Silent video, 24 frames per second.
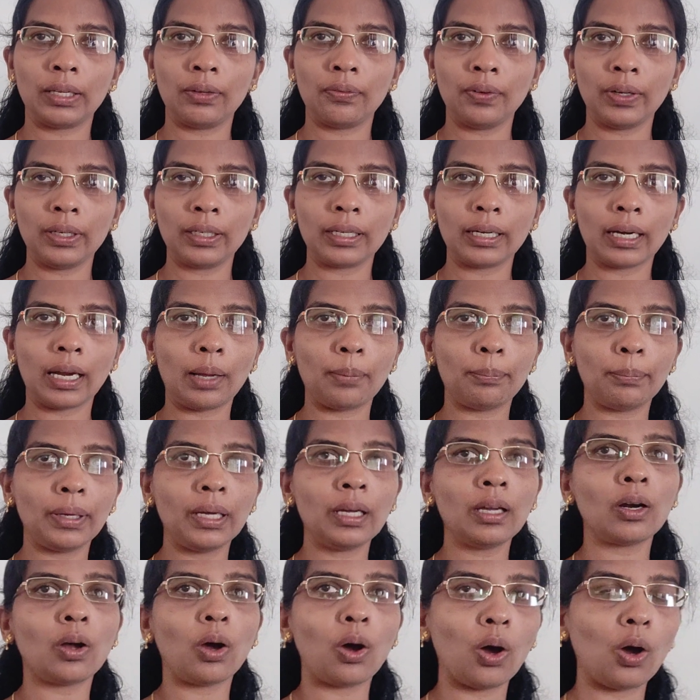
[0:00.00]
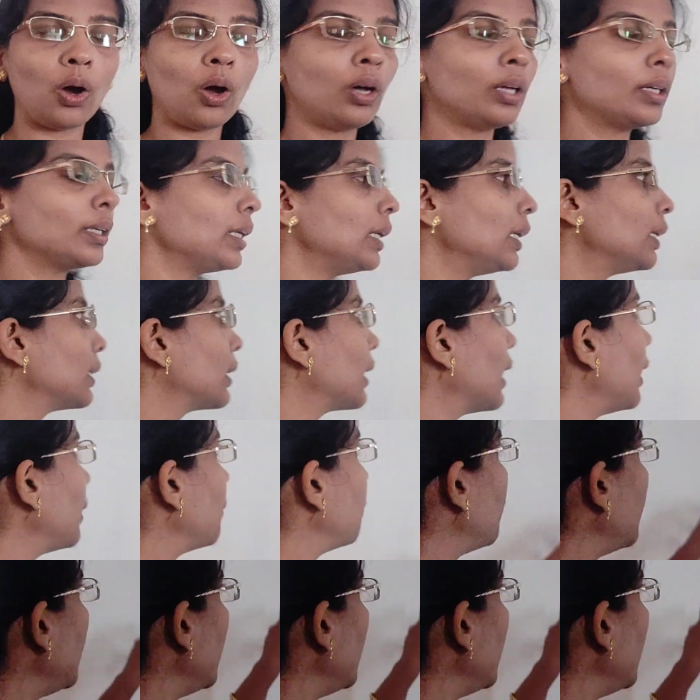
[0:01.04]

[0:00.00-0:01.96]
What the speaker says: given grammar or it can